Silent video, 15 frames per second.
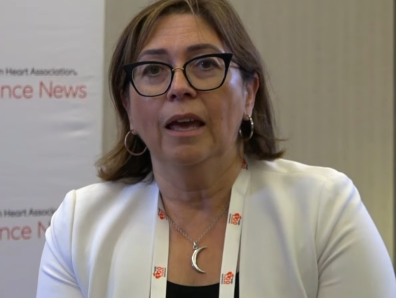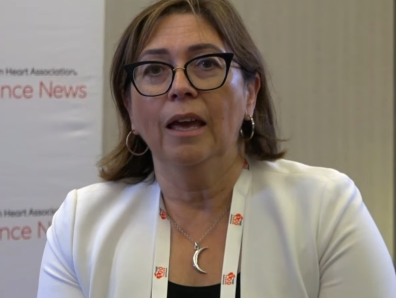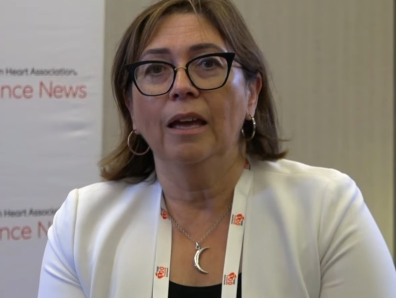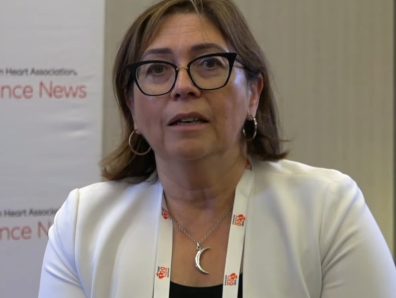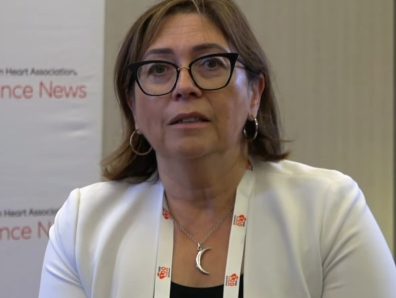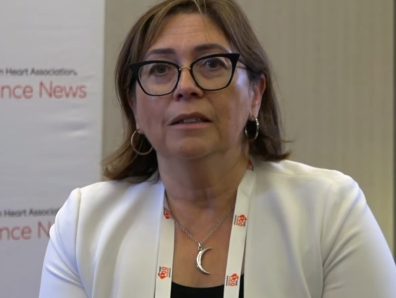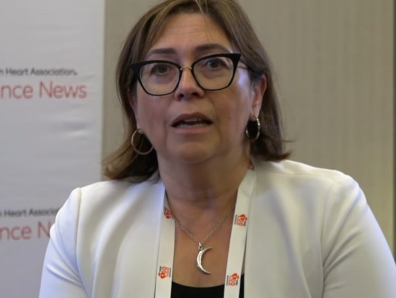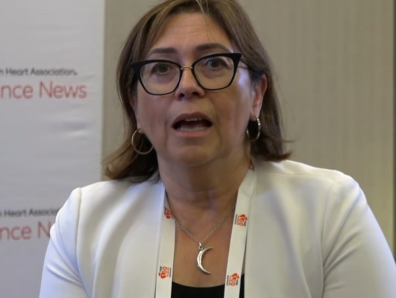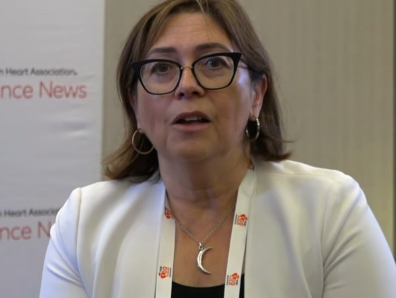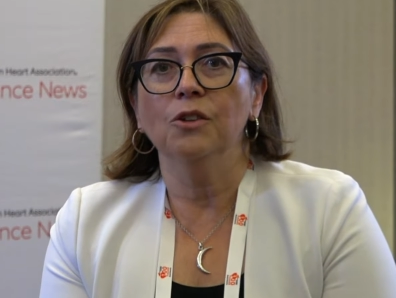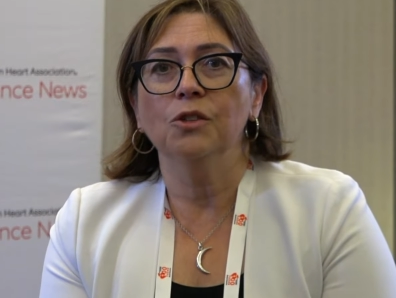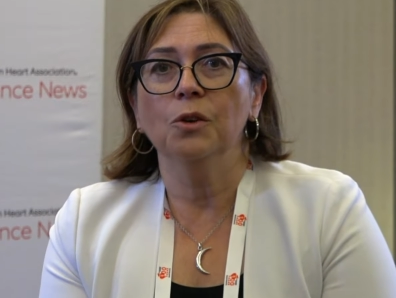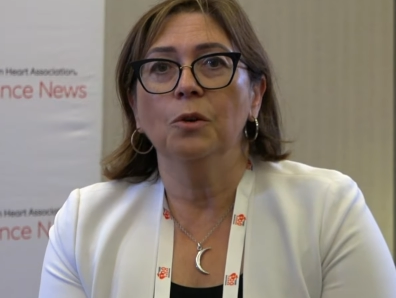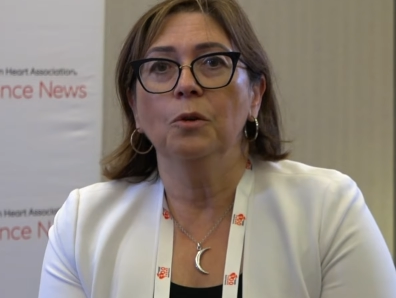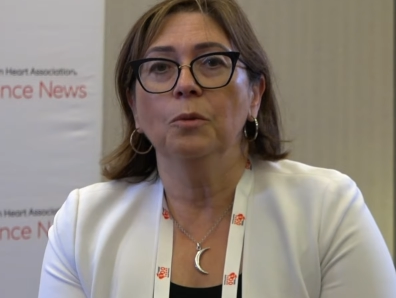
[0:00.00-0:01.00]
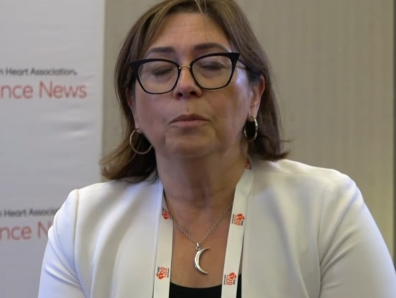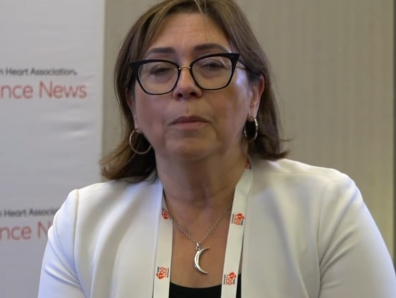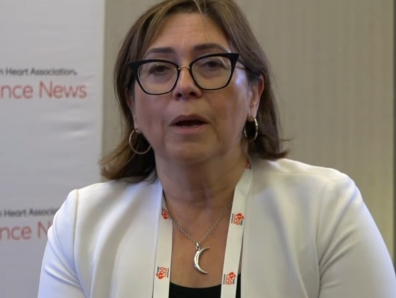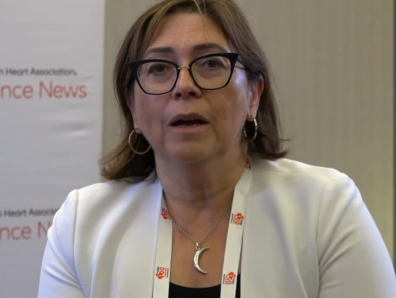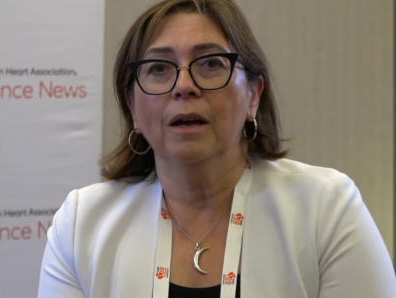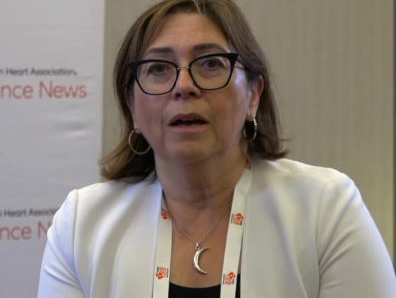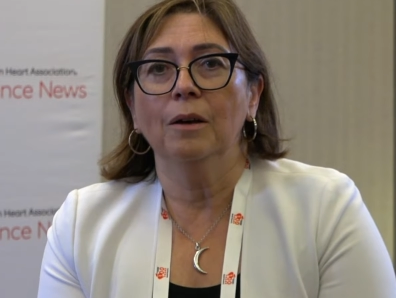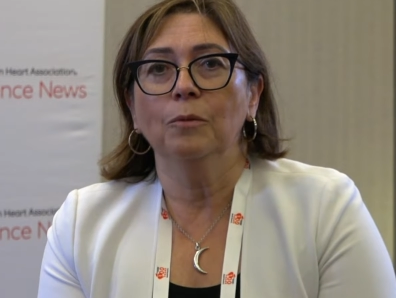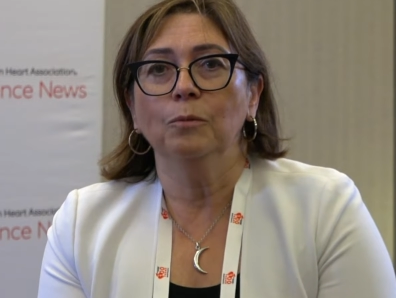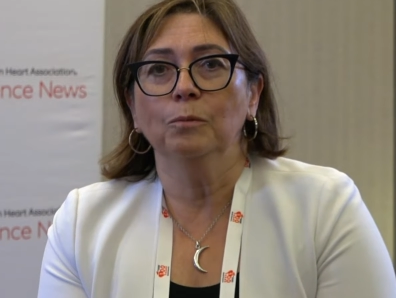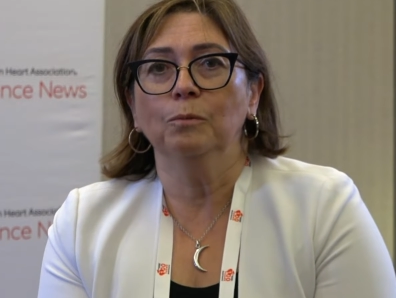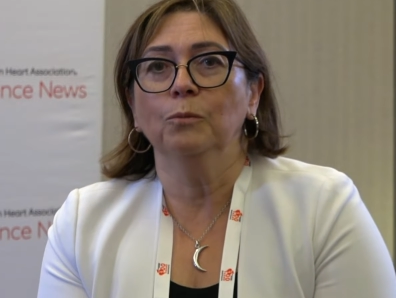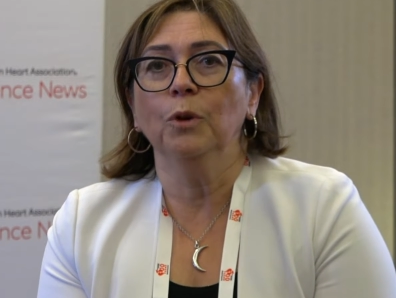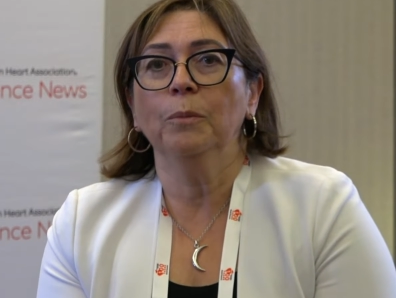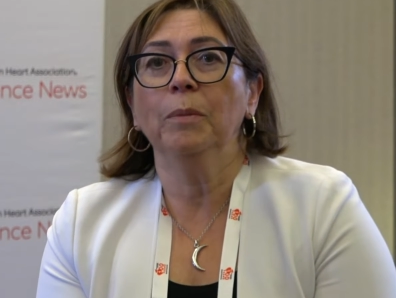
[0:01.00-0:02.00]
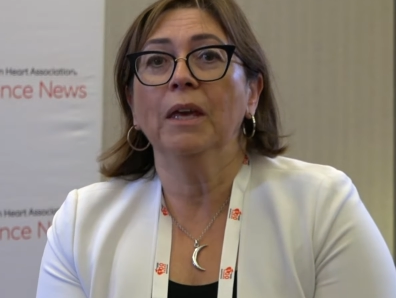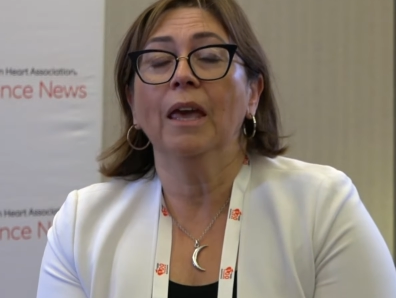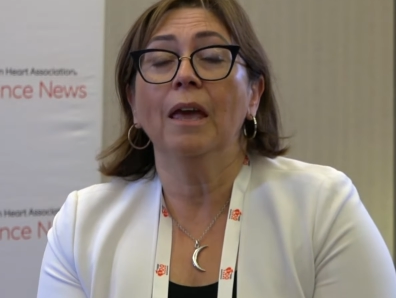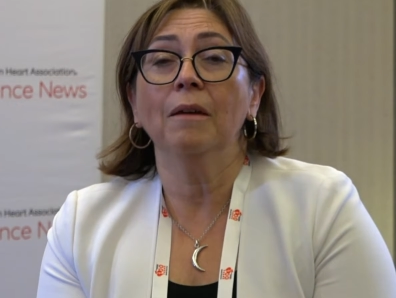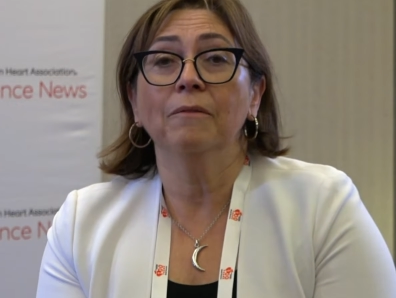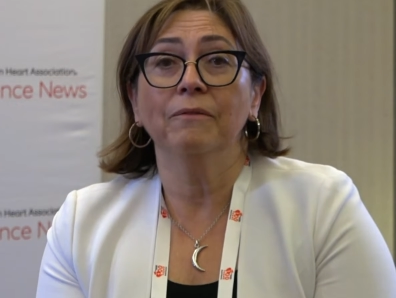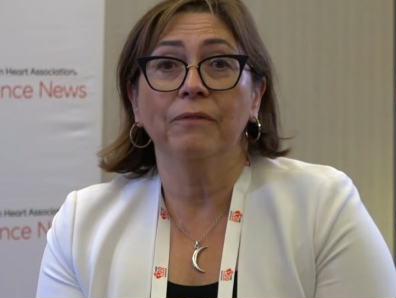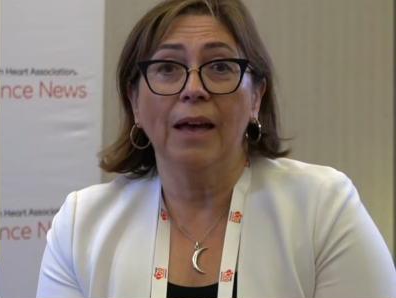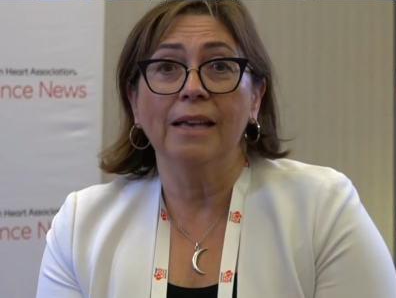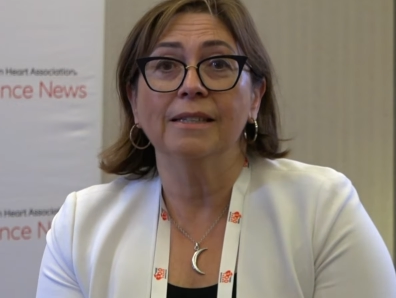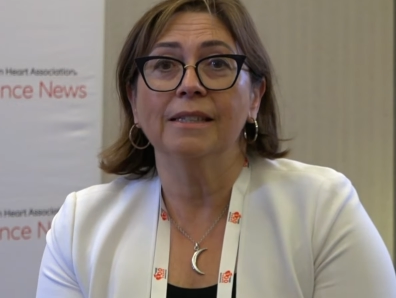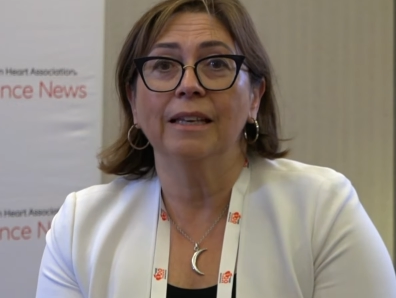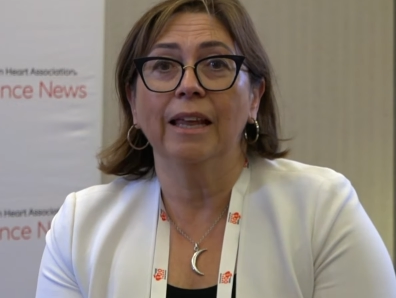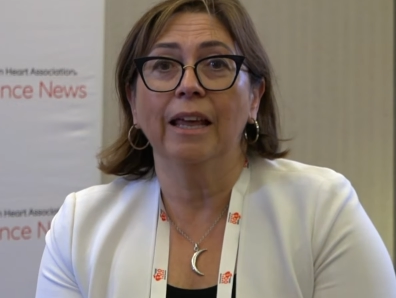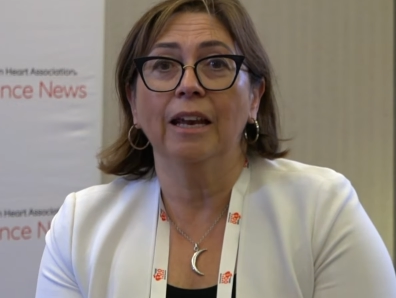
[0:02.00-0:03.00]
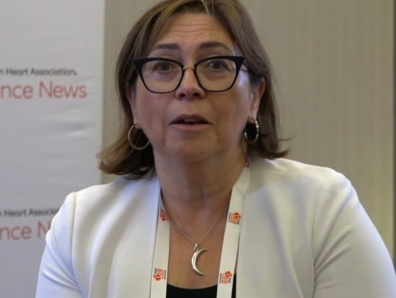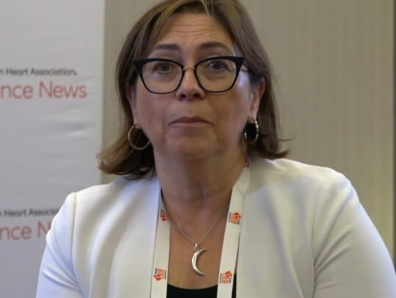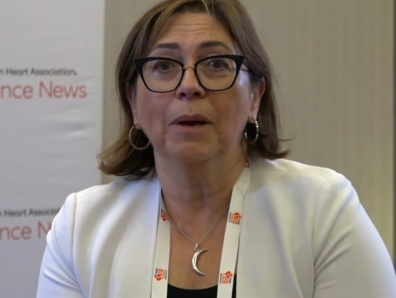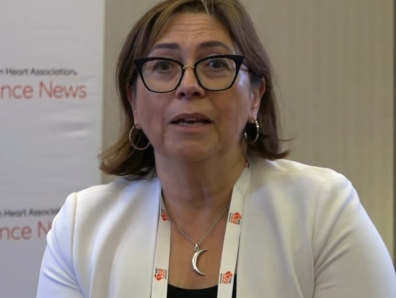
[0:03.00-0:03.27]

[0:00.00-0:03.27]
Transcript: And also, uh, we became fascinated